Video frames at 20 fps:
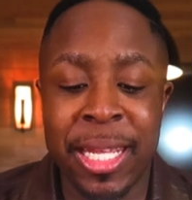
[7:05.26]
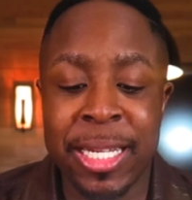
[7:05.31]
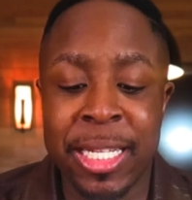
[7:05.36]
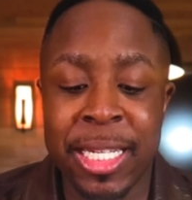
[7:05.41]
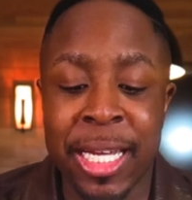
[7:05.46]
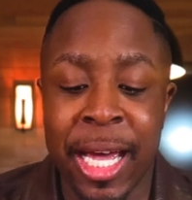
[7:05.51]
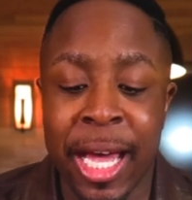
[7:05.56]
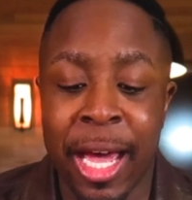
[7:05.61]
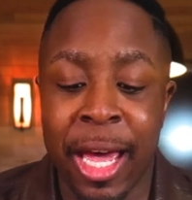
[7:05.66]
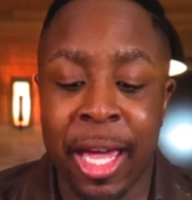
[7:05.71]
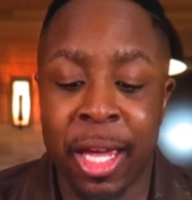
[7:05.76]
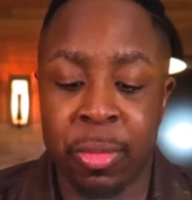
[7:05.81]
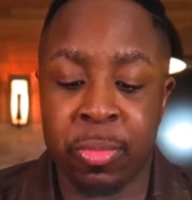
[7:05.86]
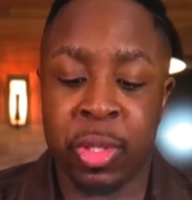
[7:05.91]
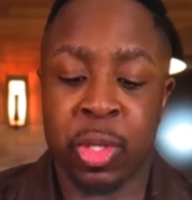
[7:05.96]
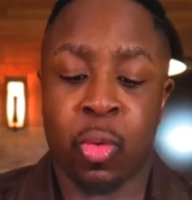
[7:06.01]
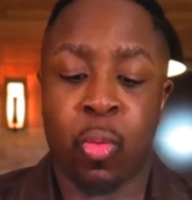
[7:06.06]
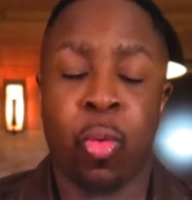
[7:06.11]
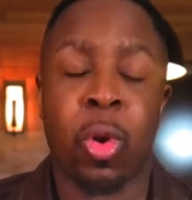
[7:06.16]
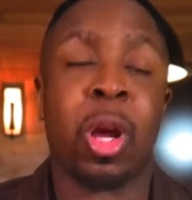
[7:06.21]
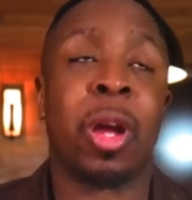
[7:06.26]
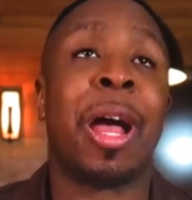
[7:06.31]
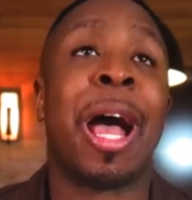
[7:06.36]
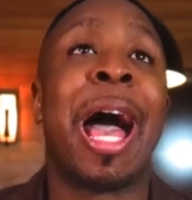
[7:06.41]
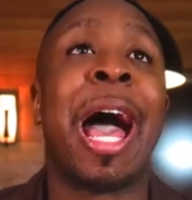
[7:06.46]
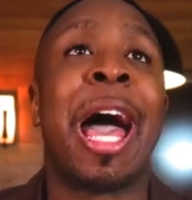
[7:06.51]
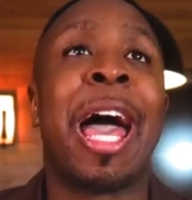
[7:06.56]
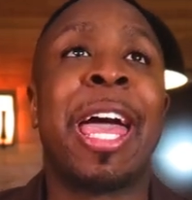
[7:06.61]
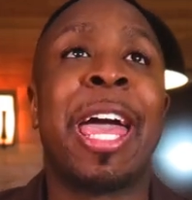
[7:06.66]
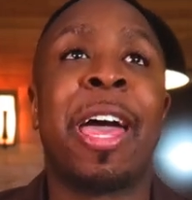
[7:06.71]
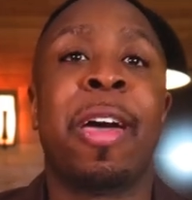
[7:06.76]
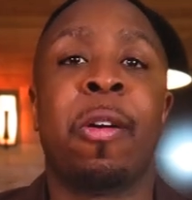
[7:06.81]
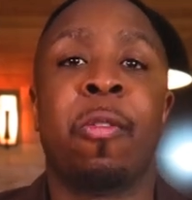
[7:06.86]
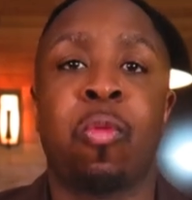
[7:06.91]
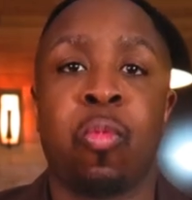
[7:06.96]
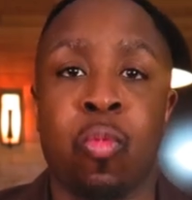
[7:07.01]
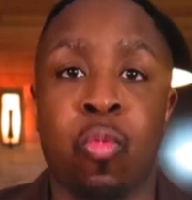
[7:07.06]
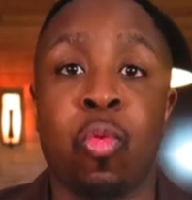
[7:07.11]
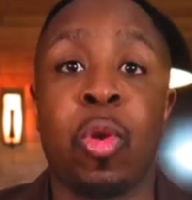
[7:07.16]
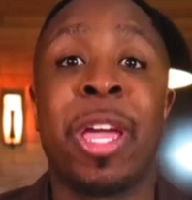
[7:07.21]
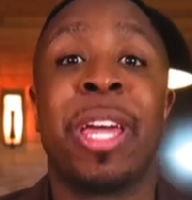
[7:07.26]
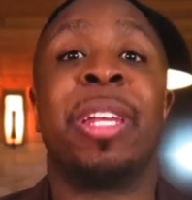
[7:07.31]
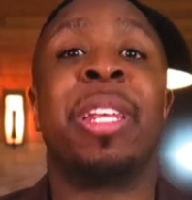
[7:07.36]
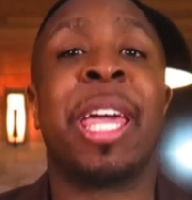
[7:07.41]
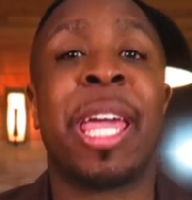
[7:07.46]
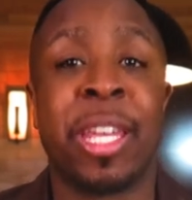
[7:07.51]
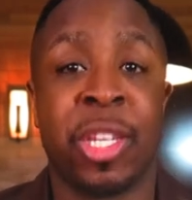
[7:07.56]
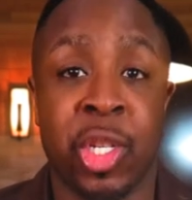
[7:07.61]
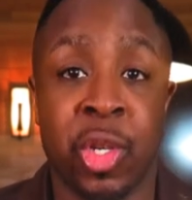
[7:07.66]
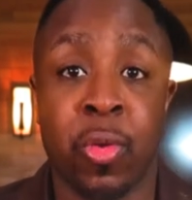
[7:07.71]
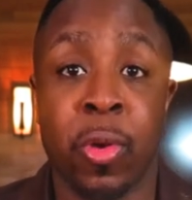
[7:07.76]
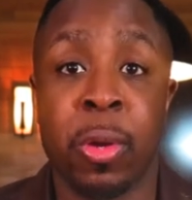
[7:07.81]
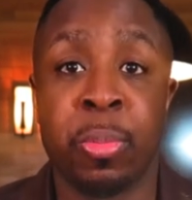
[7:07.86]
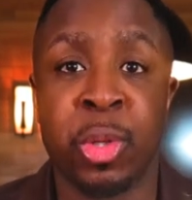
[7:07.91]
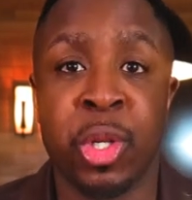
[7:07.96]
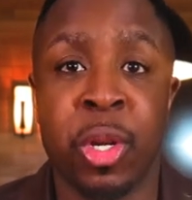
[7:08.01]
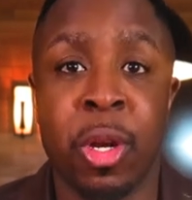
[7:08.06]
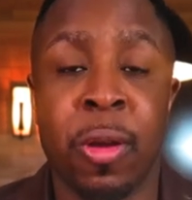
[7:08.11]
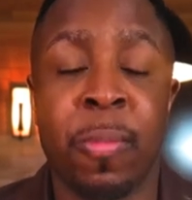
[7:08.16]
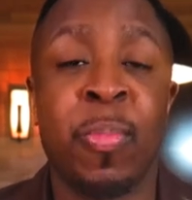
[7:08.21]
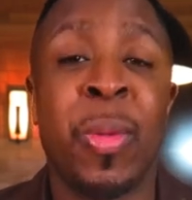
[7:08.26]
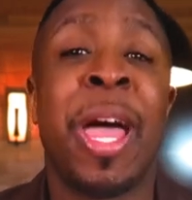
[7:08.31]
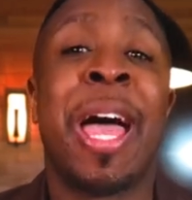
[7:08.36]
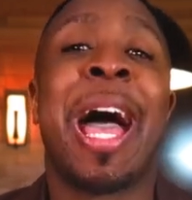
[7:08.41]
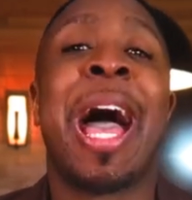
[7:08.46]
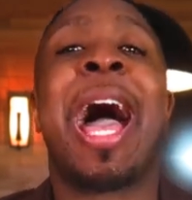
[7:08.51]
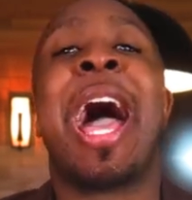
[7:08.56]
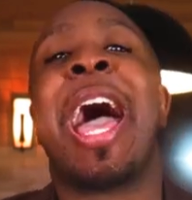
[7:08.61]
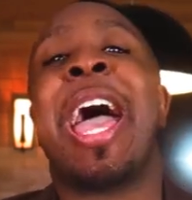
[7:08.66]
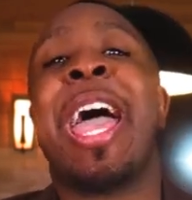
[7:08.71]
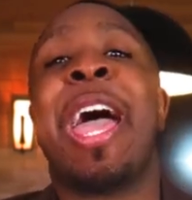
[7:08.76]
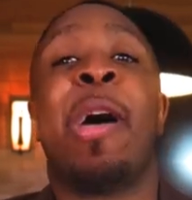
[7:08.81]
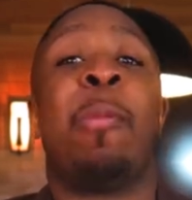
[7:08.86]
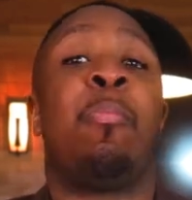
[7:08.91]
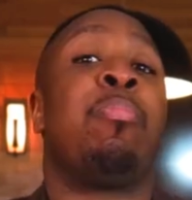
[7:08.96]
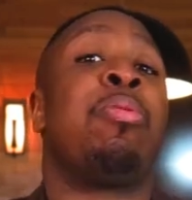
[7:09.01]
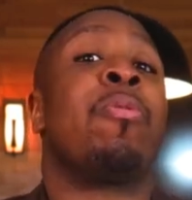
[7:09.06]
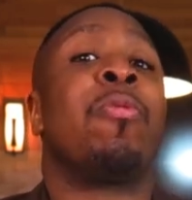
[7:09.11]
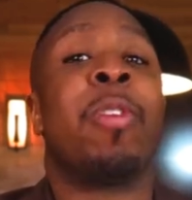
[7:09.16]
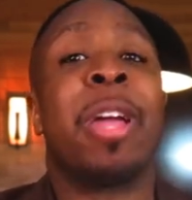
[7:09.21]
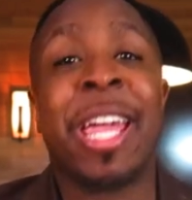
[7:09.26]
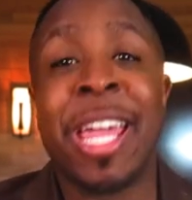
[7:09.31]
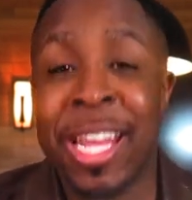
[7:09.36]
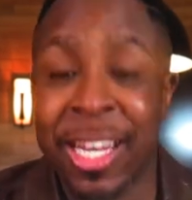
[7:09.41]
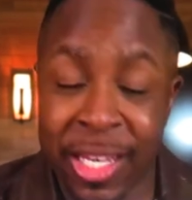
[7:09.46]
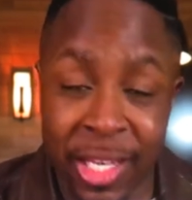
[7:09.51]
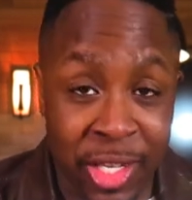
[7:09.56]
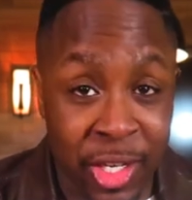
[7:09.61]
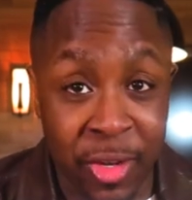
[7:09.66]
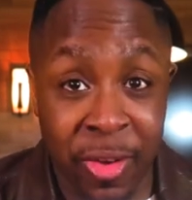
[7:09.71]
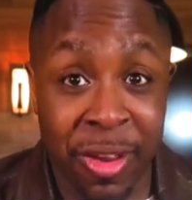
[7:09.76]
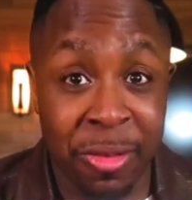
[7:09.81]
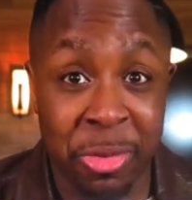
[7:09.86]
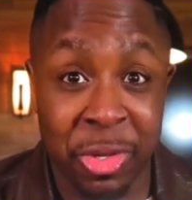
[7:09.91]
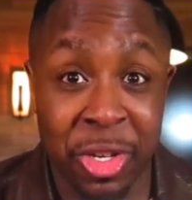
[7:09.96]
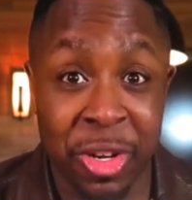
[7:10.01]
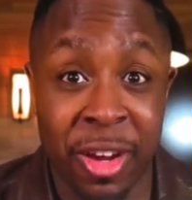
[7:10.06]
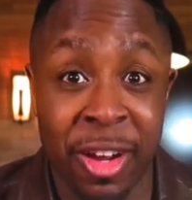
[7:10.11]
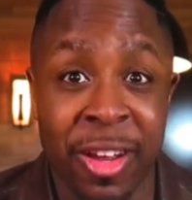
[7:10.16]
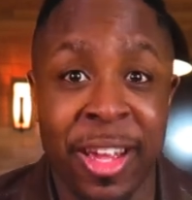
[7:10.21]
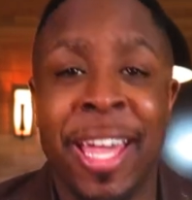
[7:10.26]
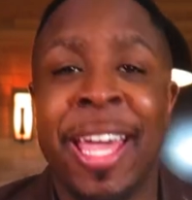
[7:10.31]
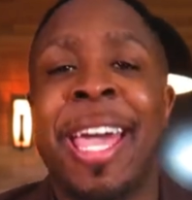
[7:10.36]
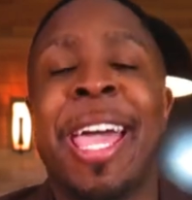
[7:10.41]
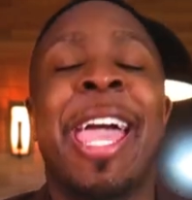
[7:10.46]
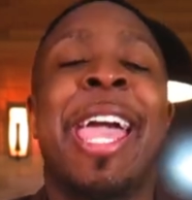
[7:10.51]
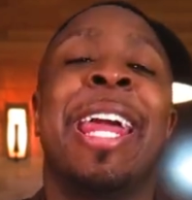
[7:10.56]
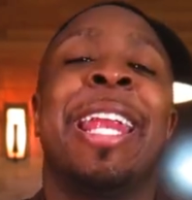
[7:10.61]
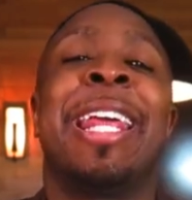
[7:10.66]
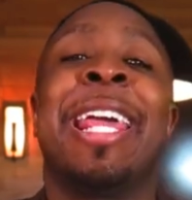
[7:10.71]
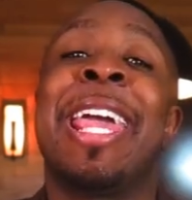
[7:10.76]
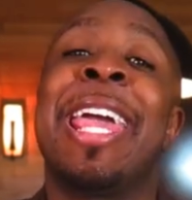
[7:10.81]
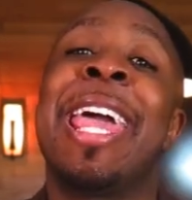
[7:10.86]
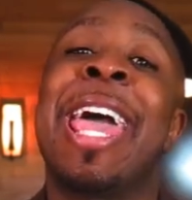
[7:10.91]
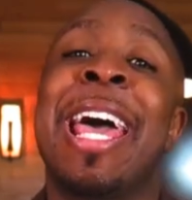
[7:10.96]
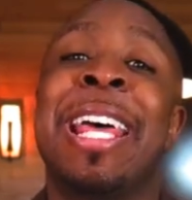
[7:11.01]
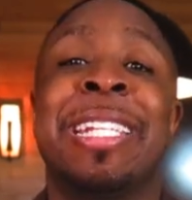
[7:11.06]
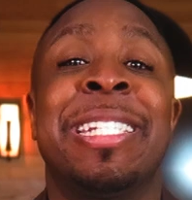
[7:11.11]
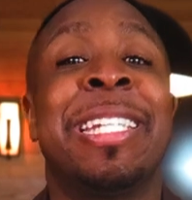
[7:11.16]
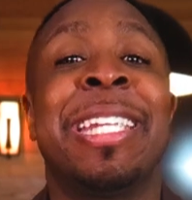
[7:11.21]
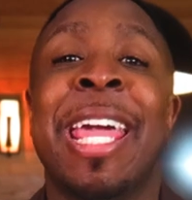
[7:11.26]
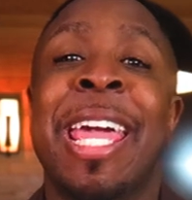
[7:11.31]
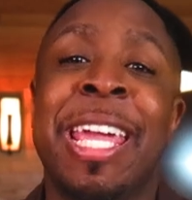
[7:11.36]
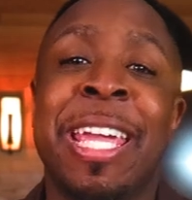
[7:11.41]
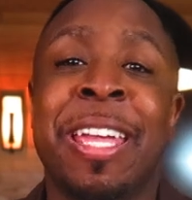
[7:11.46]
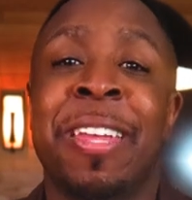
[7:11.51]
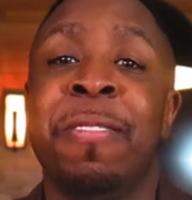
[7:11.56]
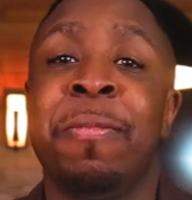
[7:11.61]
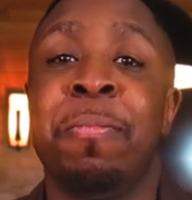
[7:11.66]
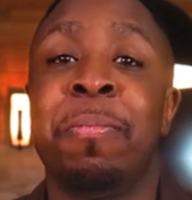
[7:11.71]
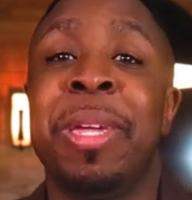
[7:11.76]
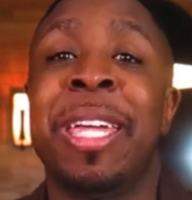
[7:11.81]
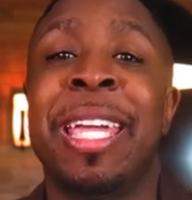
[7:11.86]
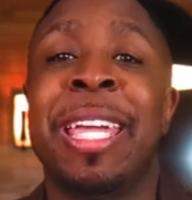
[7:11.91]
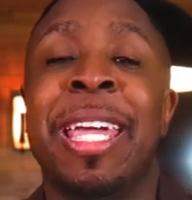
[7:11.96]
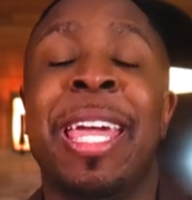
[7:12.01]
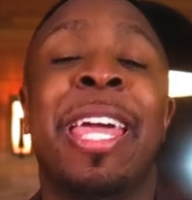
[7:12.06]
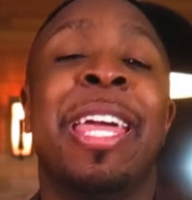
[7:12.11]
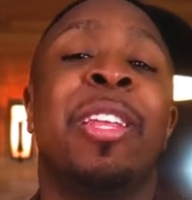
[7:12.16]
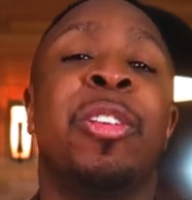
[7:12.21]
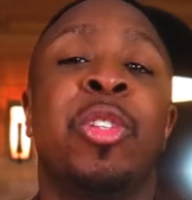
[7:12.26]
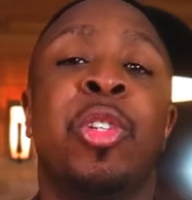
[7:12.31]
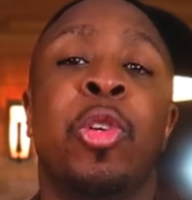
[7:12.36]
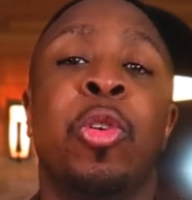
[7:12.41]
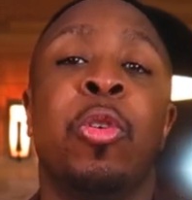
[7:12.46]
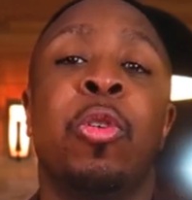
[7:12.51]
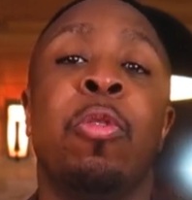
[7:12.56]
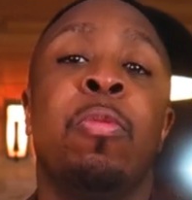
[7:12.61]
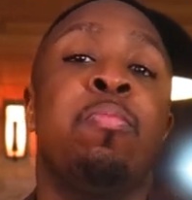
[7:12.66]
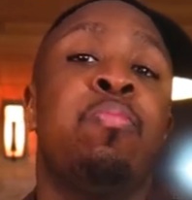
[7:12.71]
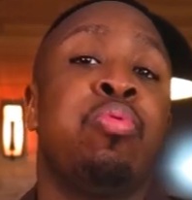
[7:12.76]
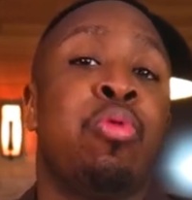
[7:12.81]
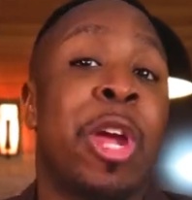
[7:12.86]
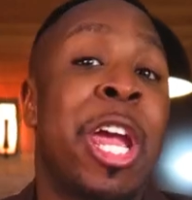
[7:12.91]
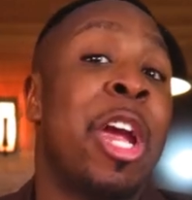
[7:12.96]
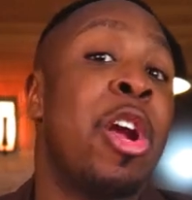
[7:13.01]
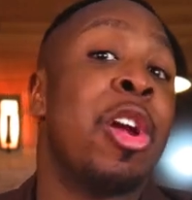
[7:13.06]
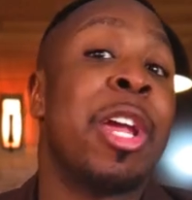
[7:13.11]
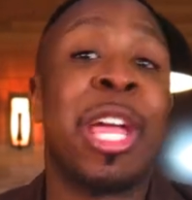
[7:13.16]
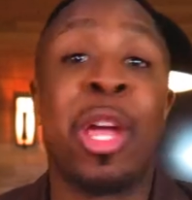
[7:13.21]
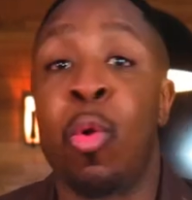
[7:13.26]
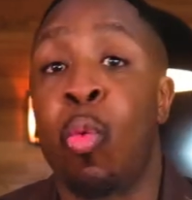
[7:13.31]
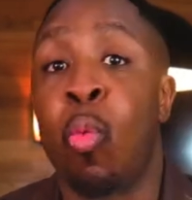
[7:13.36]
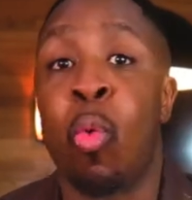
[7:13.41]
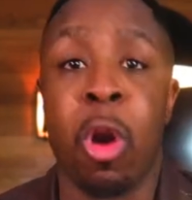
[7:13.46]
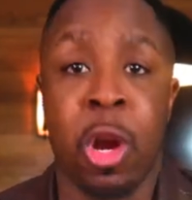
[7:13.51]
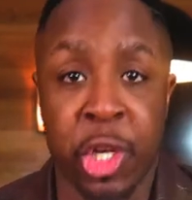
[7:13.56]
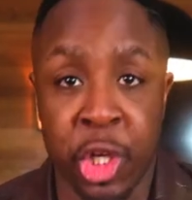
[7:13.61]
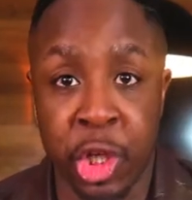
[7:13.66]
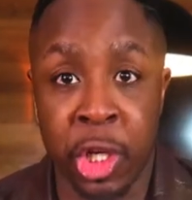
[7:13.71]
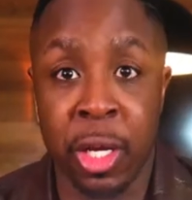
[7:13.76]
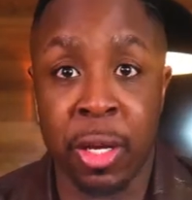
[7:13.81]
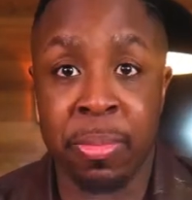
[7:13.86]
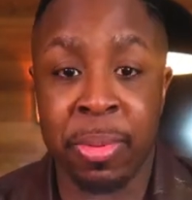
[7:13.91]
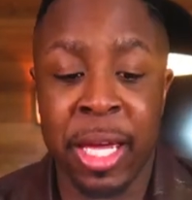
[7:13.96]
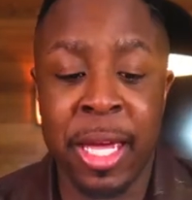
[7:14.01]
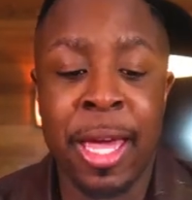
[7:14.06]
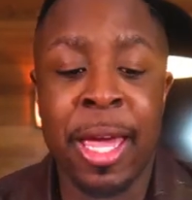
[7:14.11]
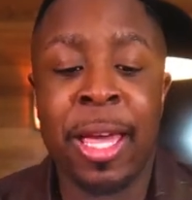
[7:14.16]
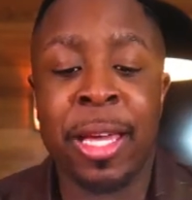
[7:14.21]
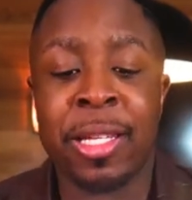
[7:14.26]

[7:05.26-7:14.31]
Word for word: many times where I have read a scripture, I have prayed the scripture, and it has taken me into prayer and worship.